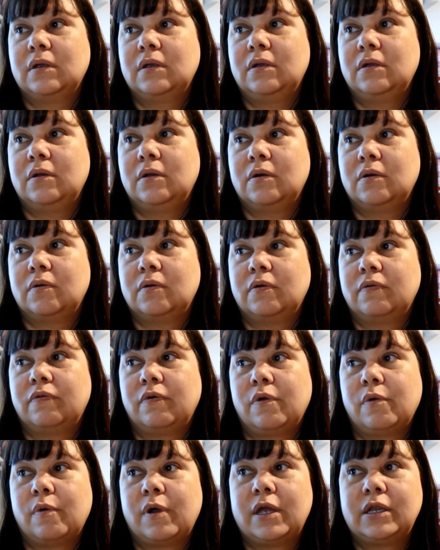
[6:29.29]
You know,
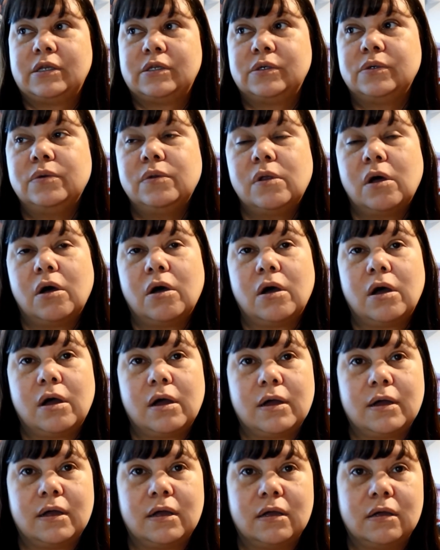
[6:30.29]
if we wait too
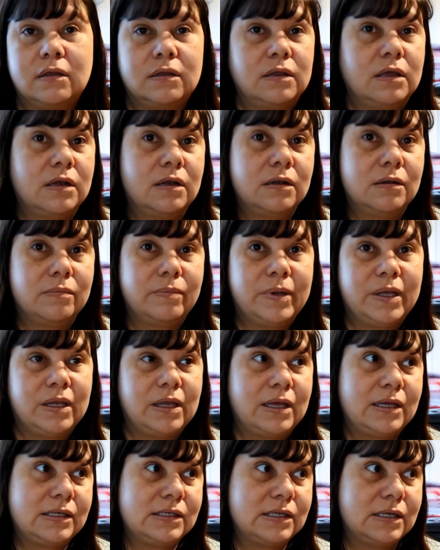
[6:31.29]
long, then it'll be
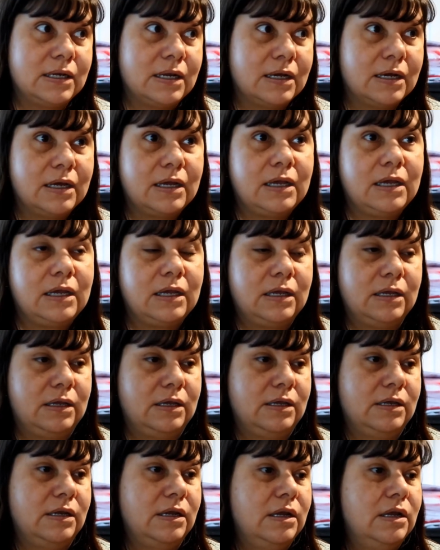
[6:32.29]
late tonight,
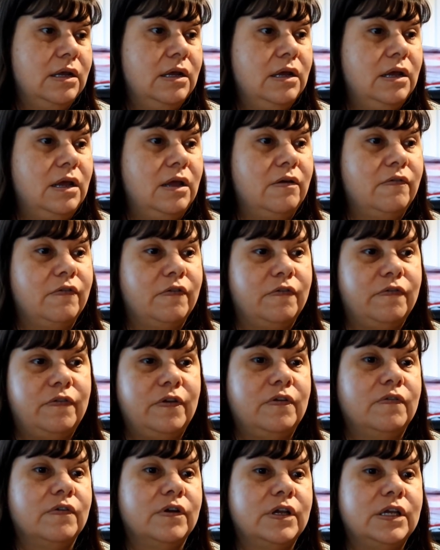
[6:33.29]
and if her
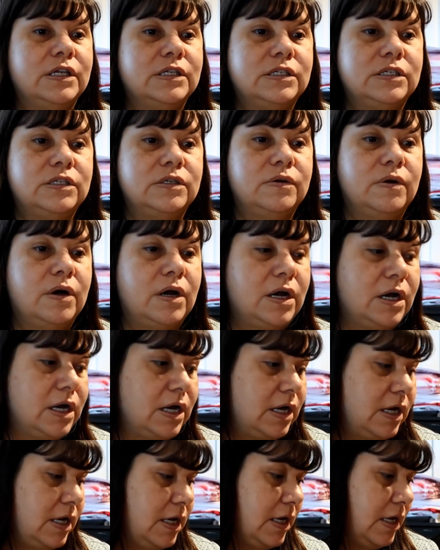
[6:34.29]
fever gets too
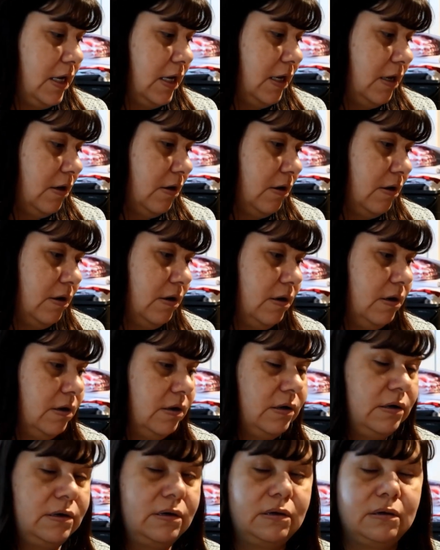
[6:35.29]
high, or,
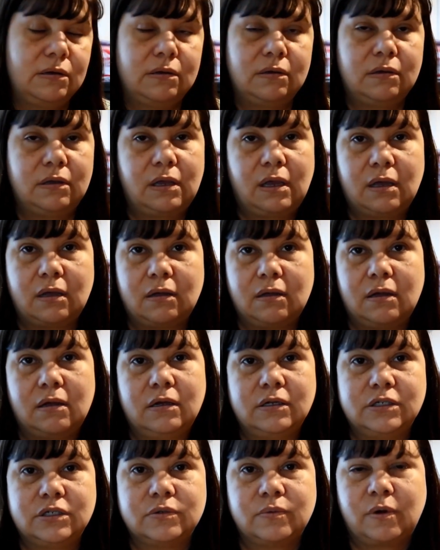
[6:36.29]
yeah,
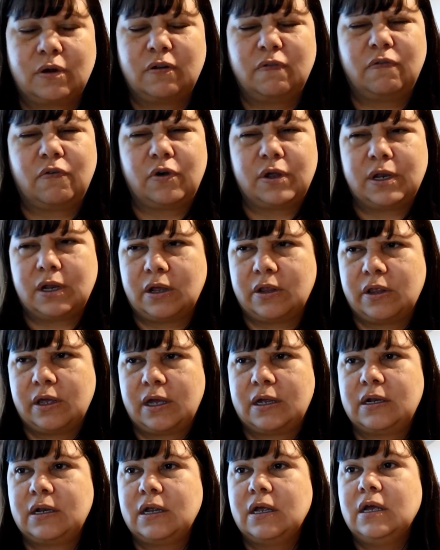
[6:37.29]
I just want to avoid all
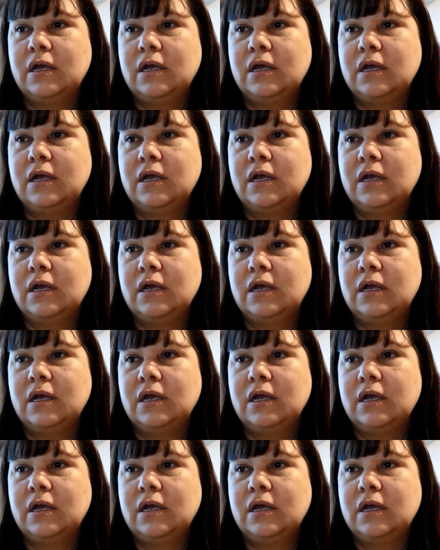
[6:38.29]
that.